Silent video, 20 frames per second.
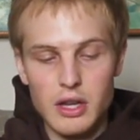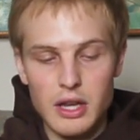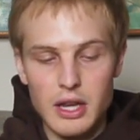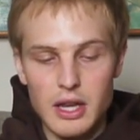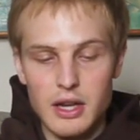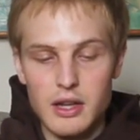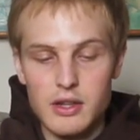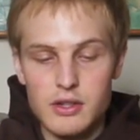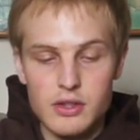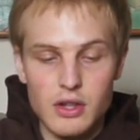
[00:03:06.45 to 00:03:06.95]

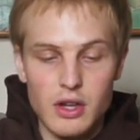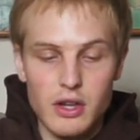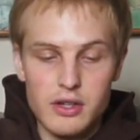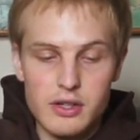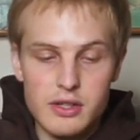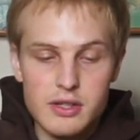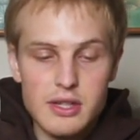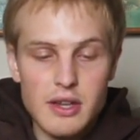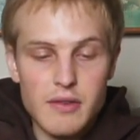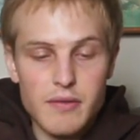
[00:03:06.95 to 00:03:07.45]
in a size
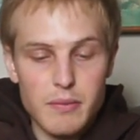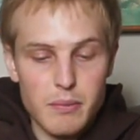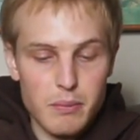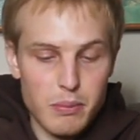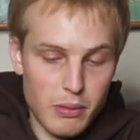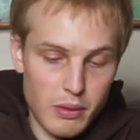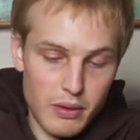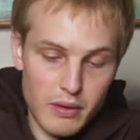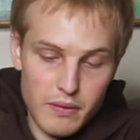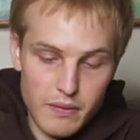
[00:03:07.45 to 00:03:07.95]

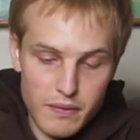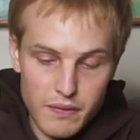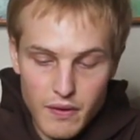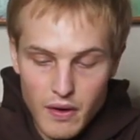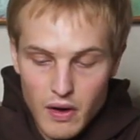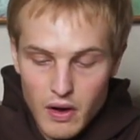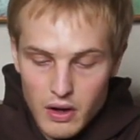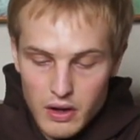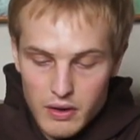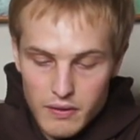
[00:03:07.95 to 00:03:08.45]

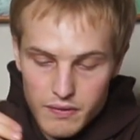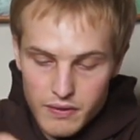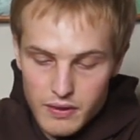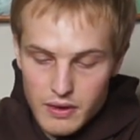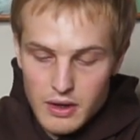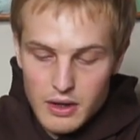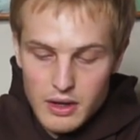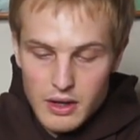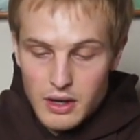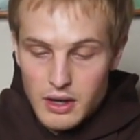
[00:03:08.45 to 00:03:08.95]

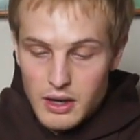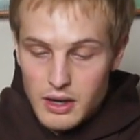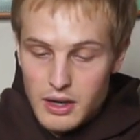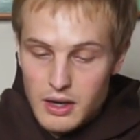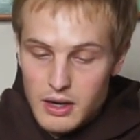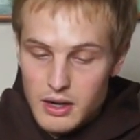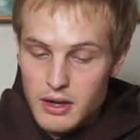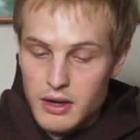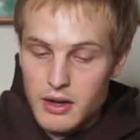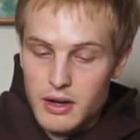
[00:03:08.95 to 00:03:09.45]

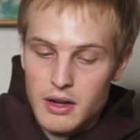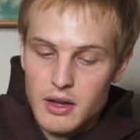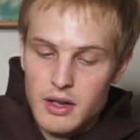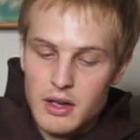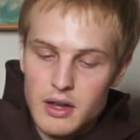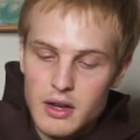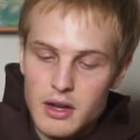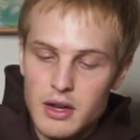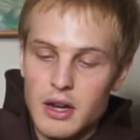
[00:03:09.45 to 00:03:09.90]
7.5.